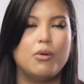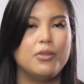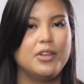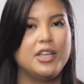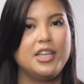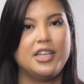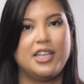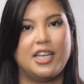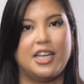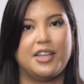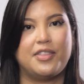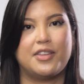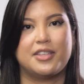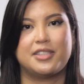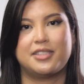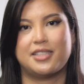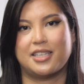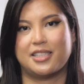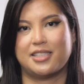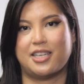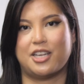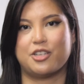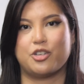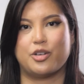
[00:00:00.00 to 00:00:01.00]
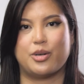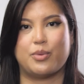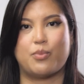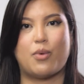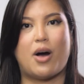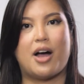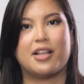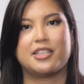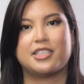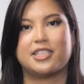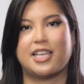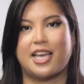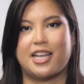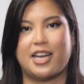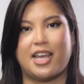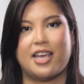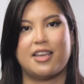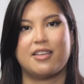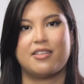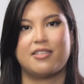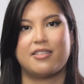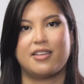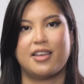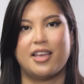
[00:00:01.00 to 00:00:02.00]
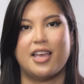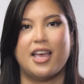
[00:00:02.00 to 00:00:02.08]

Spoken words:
only need the 600 watt setting.